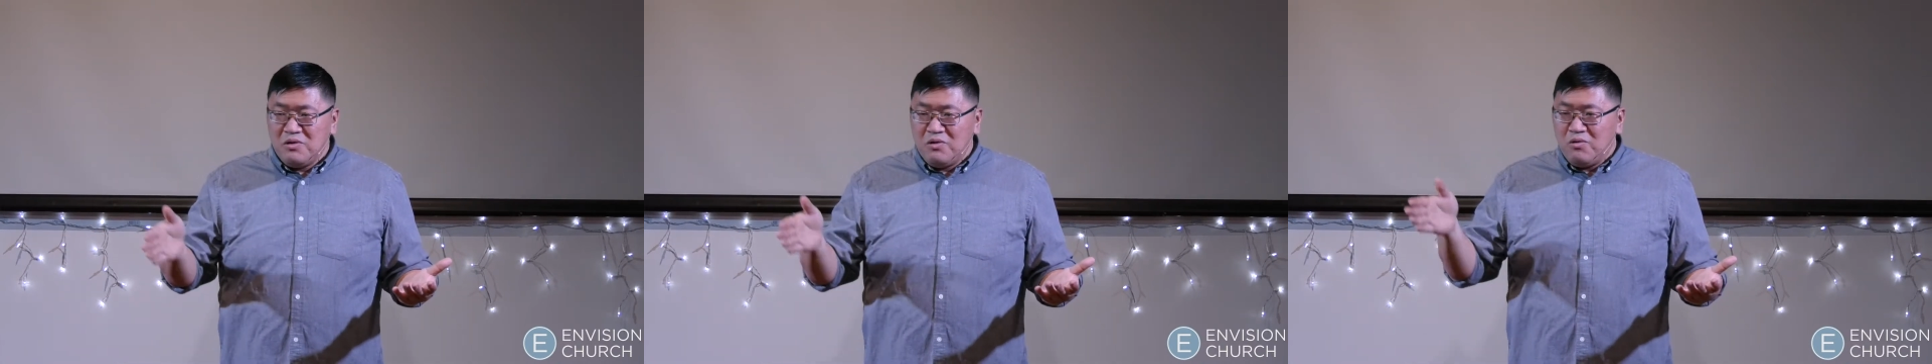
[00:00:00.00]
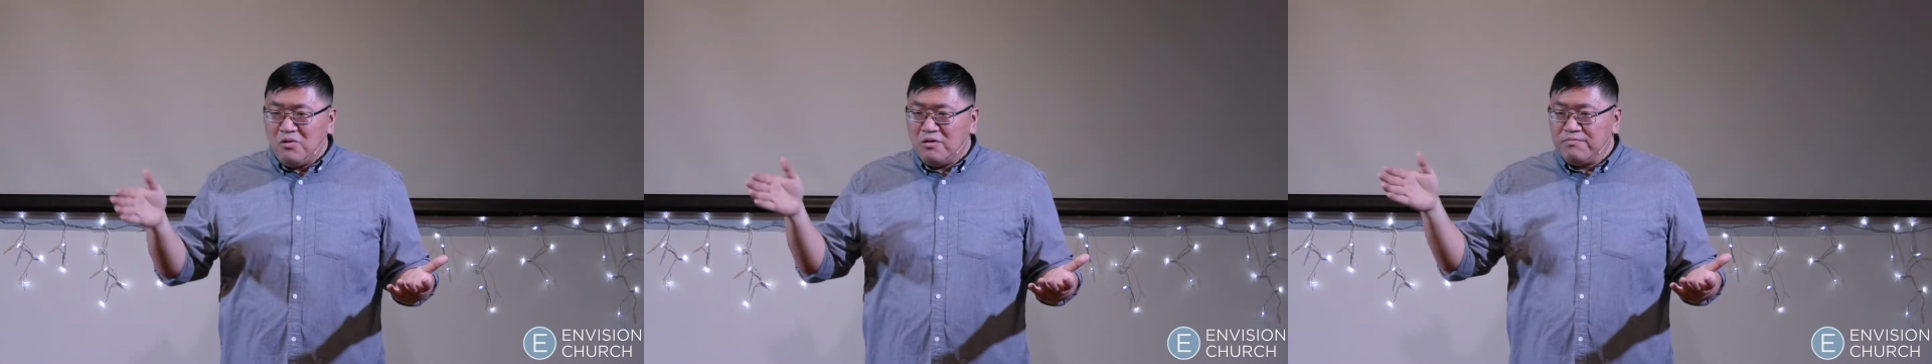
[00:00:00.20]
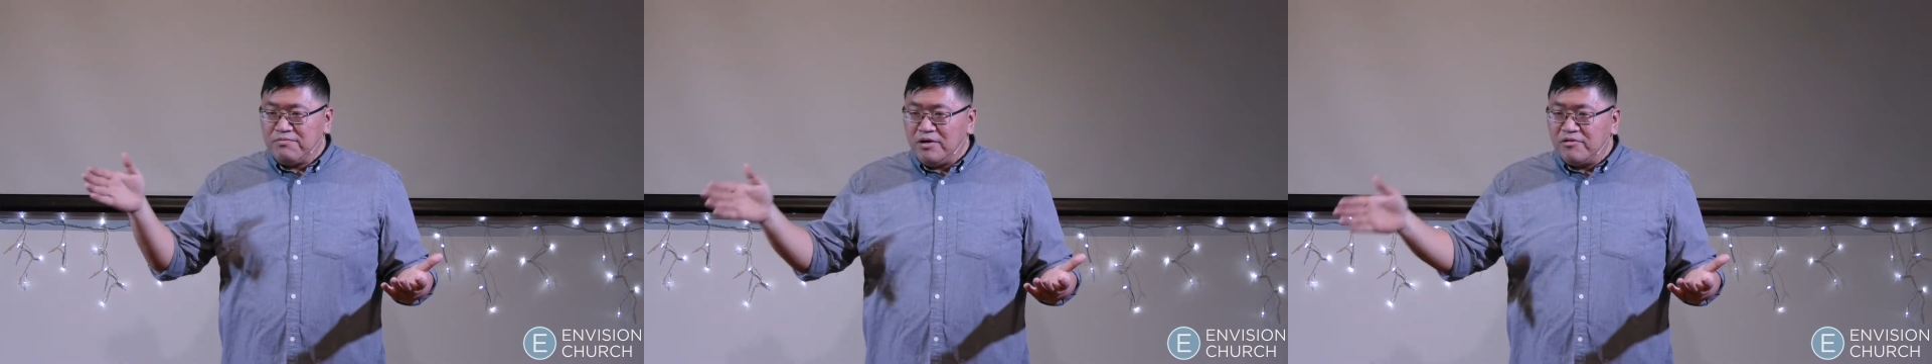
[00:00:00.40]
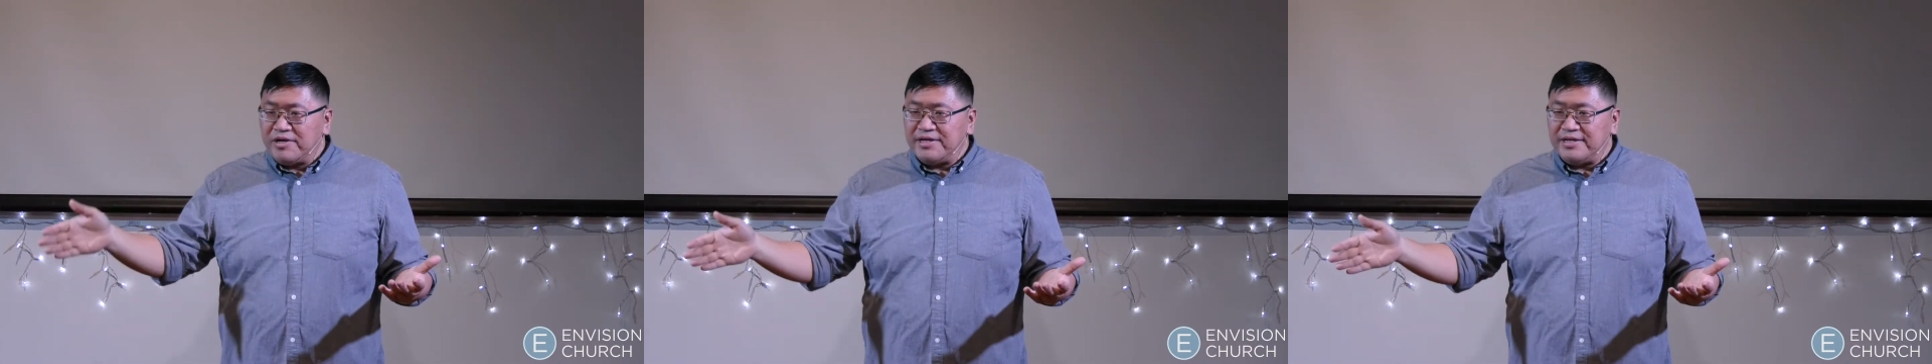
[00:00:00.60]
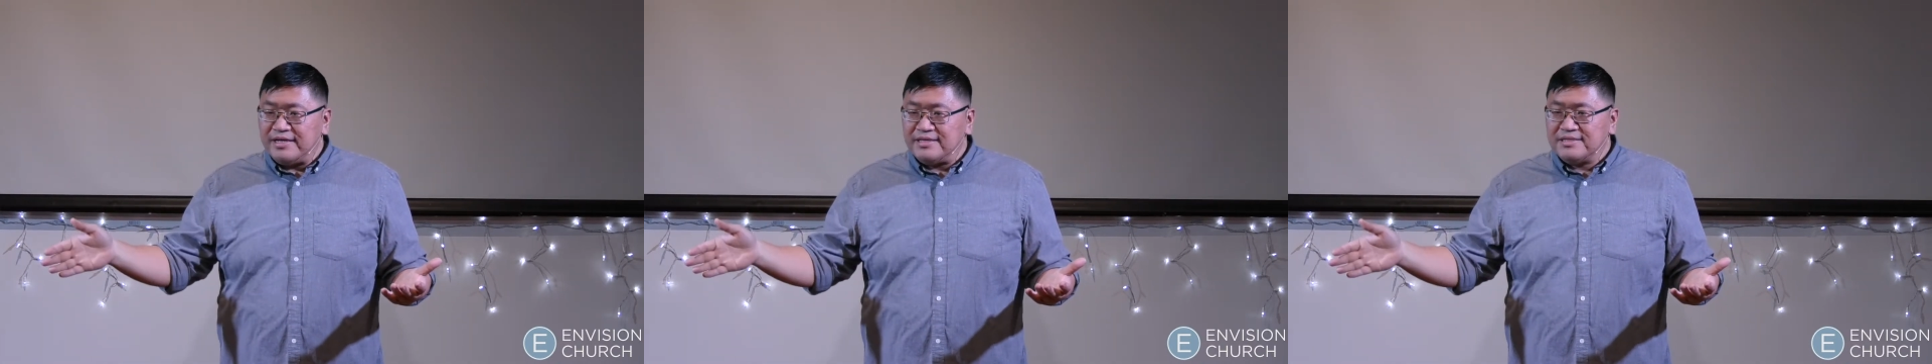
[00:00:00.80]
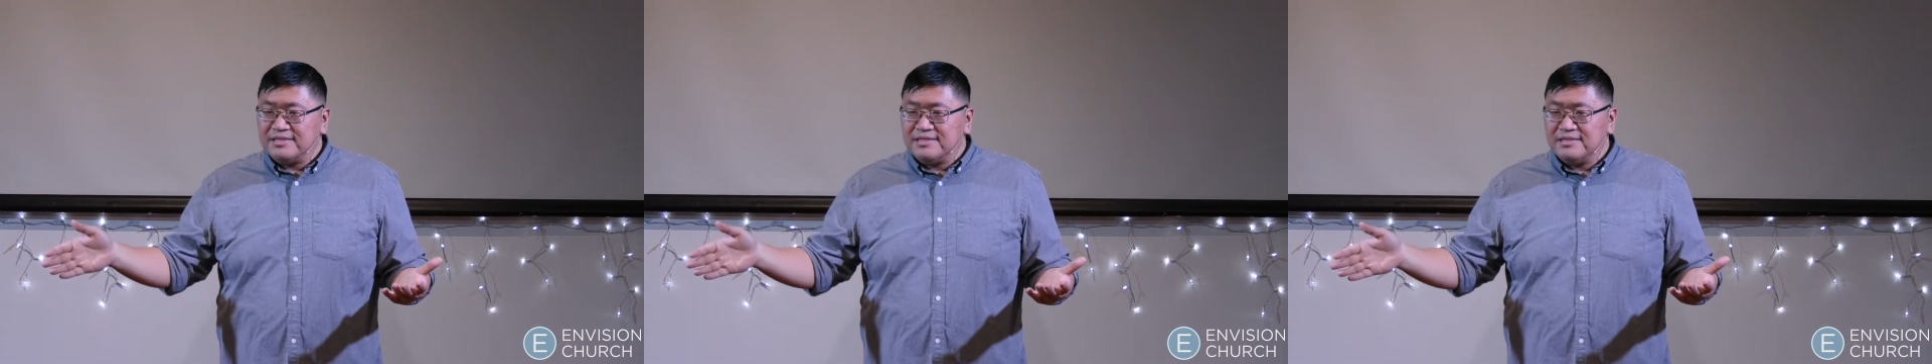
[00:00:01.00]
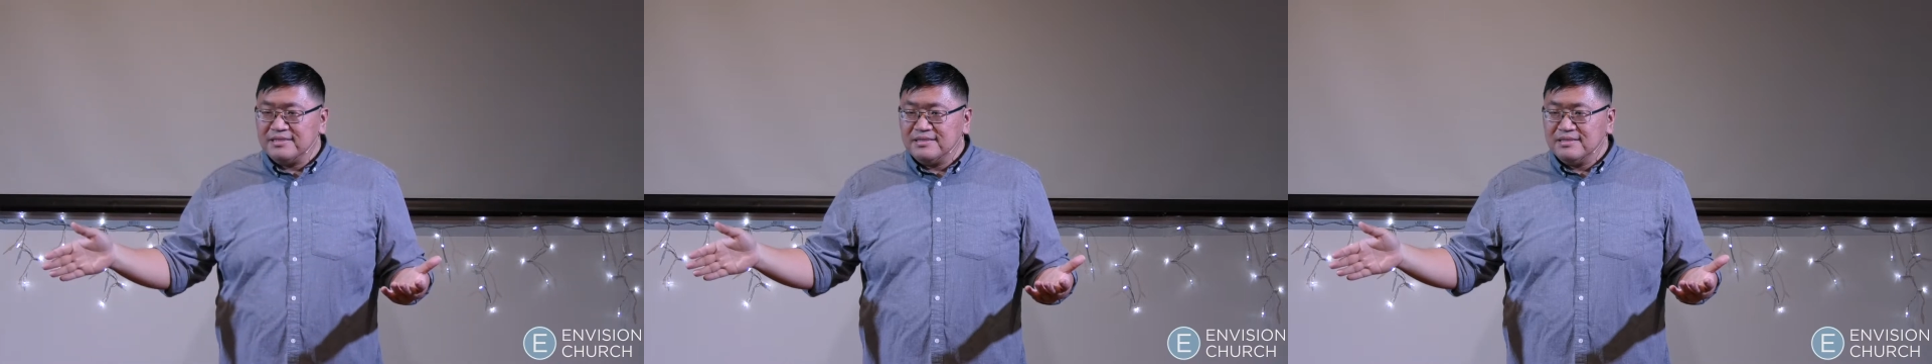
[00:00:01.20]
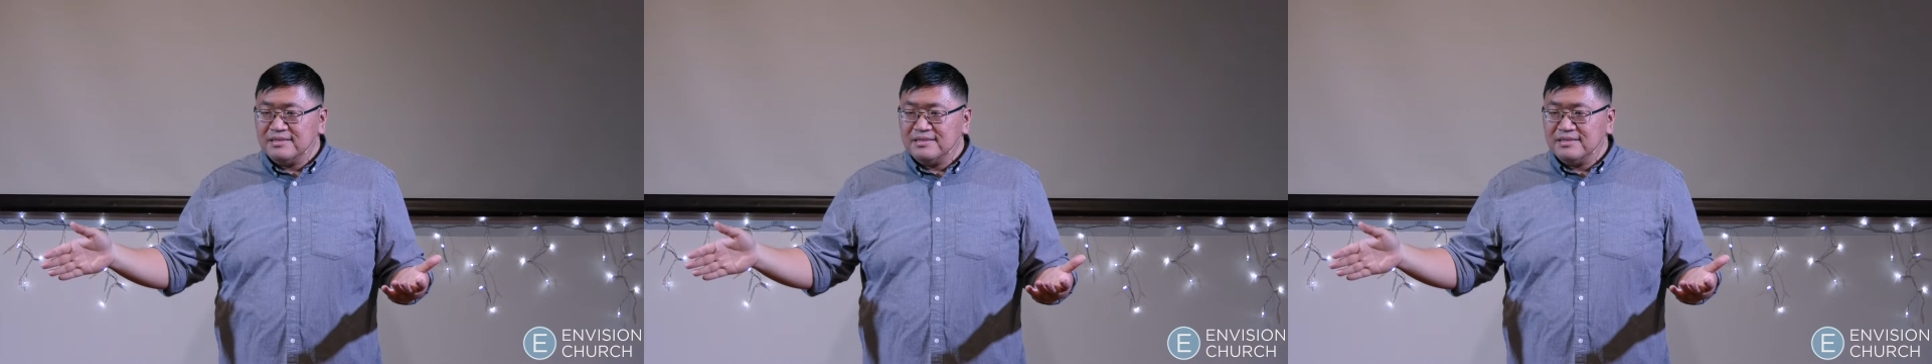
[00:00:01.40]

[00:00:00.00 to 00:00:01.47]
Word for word: or brokenness.